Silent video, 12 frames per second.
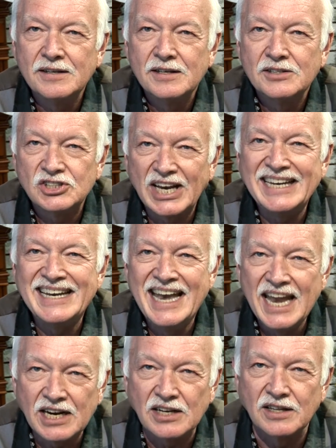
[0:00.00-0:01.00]
St.
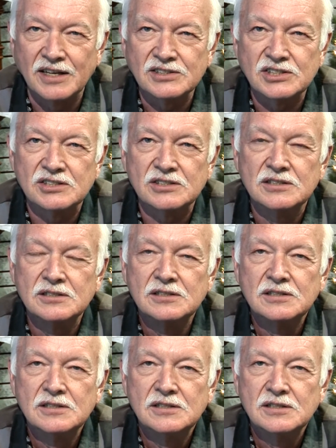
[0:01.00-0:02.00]
Nicholas,
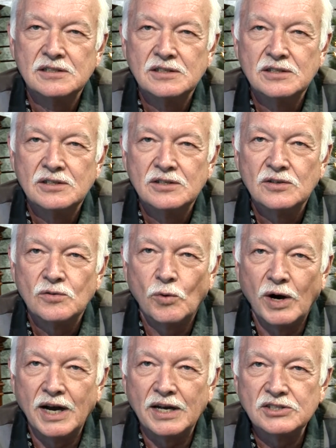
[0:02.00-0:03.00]

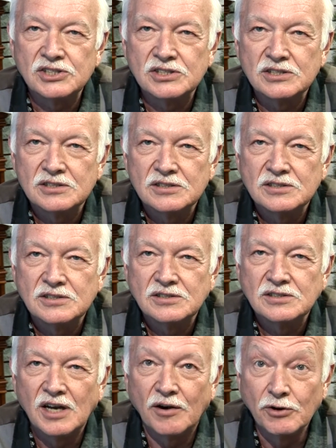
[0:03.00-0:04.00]
was
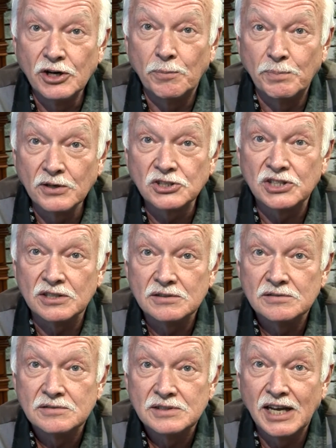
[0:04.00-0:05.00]
a real person.
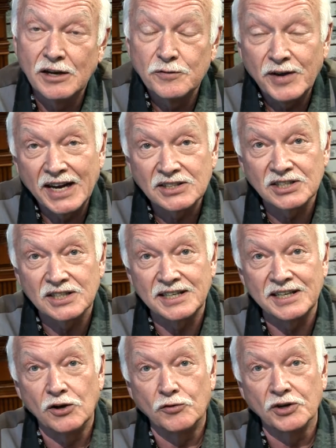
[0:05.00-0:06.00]
Now, in fact,
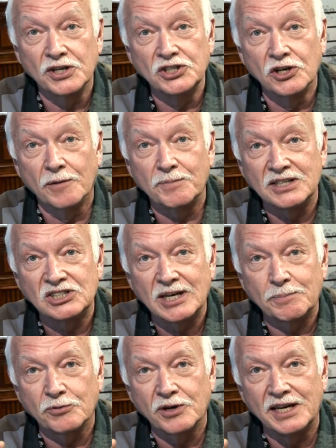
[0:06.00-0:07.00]
over in Europe, they
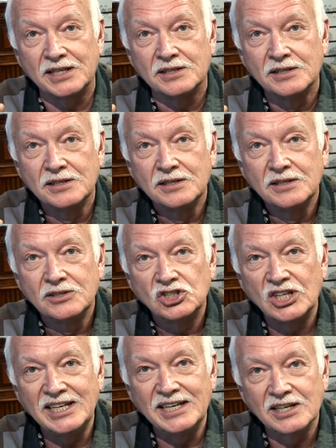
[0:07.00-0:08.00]
separate
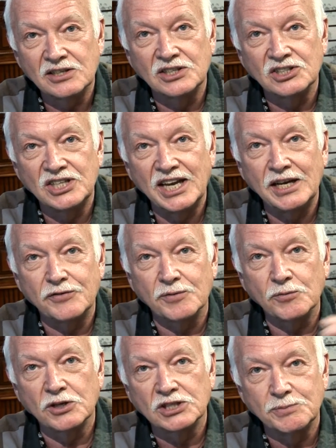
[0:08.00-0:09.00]
St. Nicholas Day from
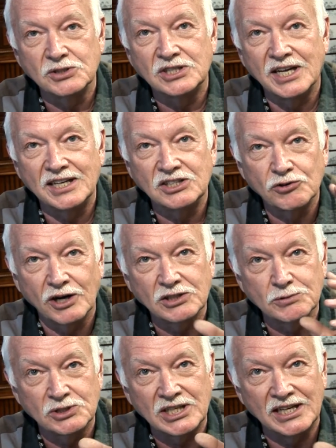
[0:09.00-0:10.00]
Christmas Day.
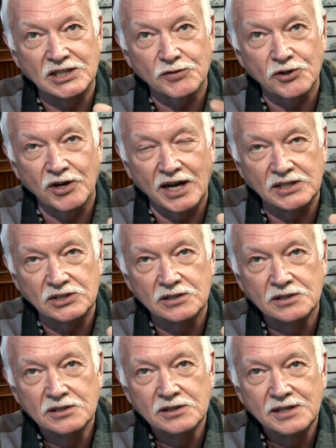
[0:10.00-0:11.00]
Christmas Day is for Christ,
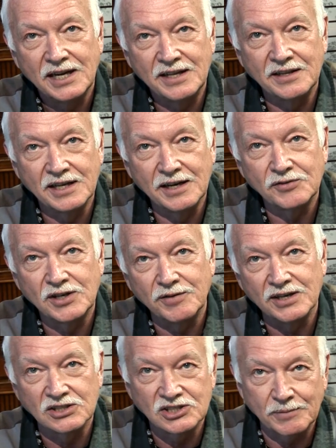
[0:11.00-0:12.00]
and the gift-giving
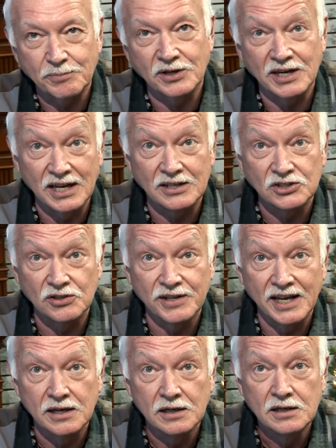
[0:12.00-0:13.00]
is a separate day. Did you know that?